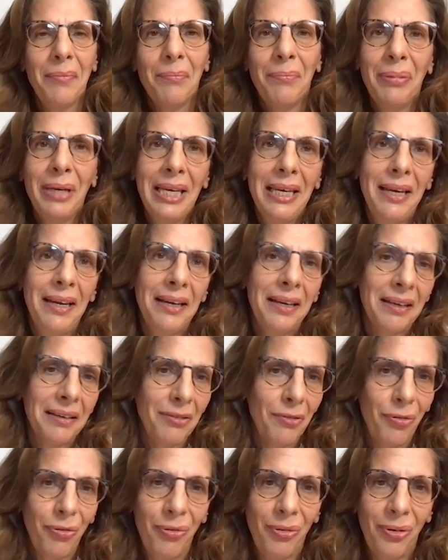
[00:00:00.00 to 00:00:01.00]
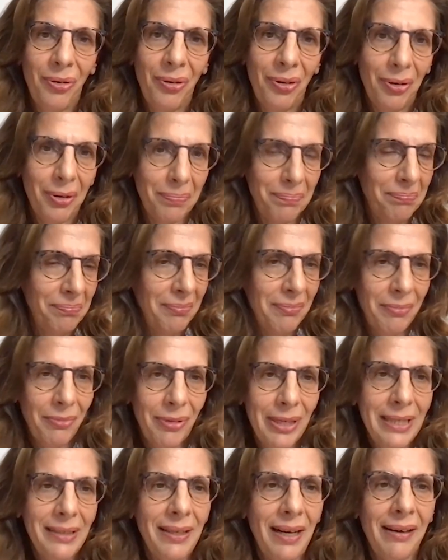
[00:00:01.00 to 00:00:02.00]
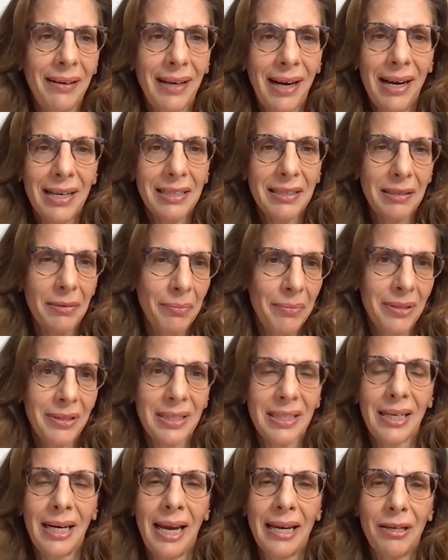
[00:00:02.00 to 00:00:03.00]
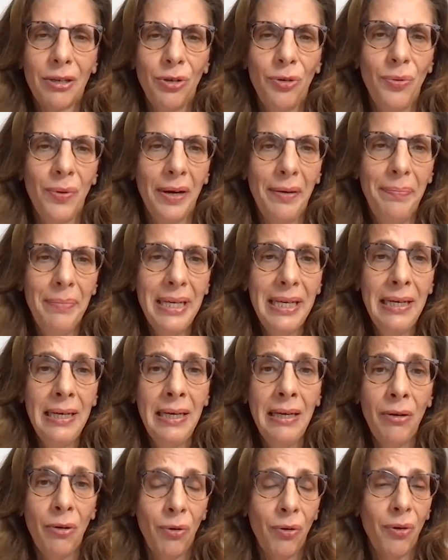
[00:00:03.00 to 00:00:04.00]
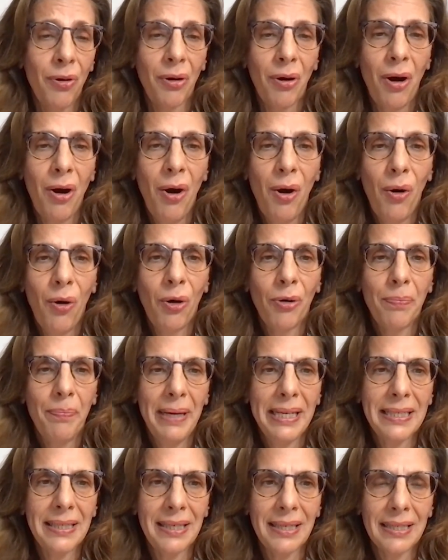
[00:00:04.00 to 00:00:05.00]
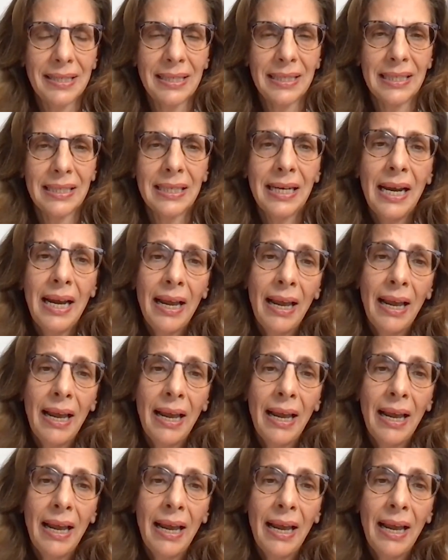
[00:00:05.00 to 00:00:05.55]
be it for retail customers like you and me or businesses.